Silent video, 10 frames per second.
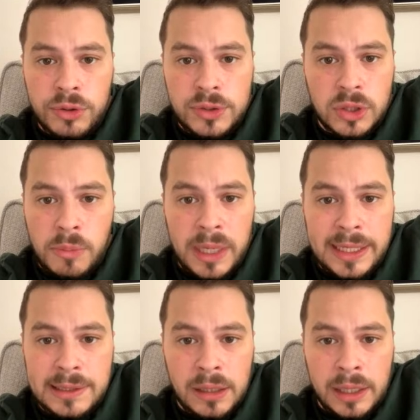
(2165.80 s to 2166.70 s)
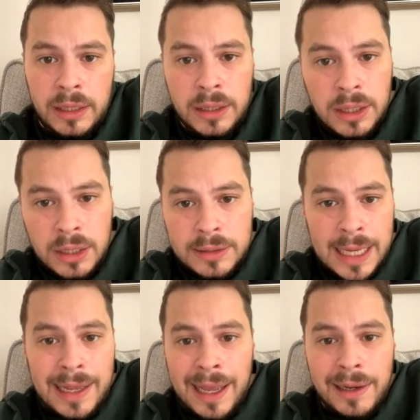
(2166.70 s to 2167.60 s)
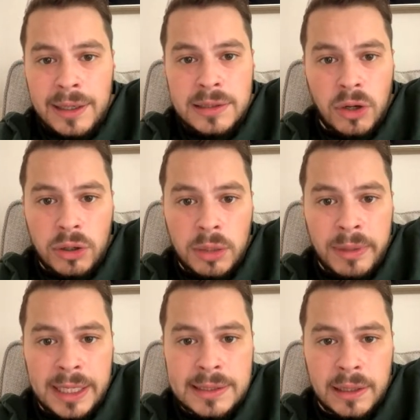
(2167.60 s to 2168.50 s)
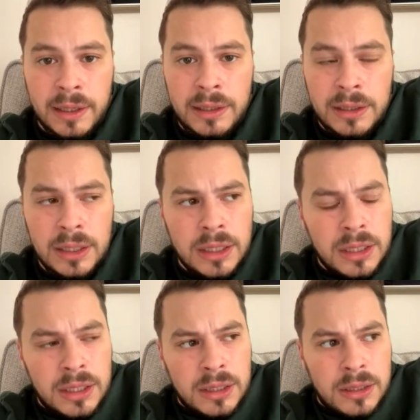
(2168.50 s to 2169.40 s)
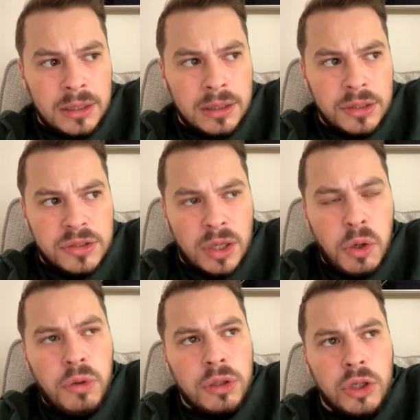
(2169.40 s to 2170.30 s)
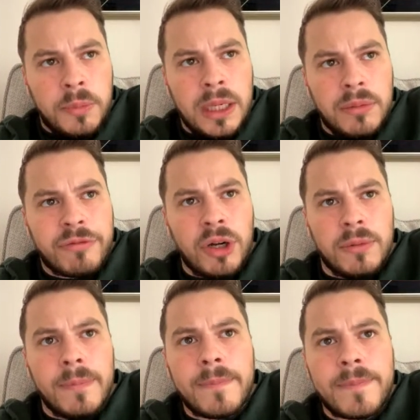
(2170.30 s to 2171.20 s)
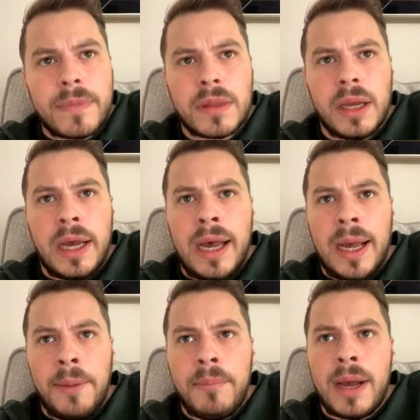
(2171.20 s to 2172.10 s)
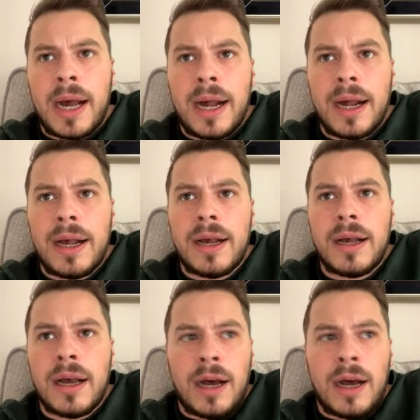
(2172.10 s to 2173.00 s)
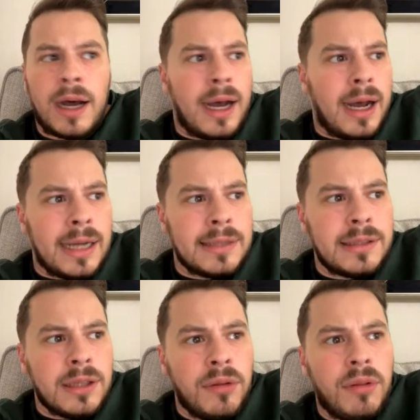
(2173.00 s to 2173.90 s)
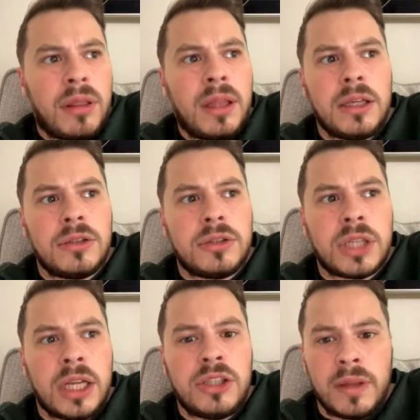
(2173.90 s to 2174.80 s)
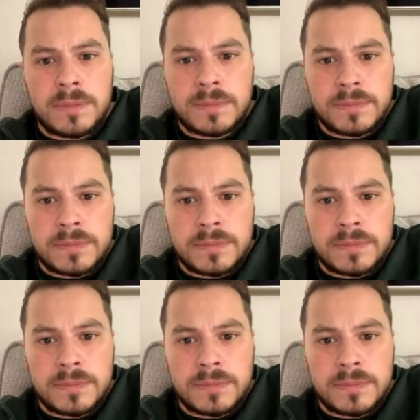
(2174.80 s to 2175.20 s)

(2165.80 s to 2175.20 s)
Gordon's going to play tonight. Dele Alli is not going to play tonight. So who can come in up front? I don't think he can change anything.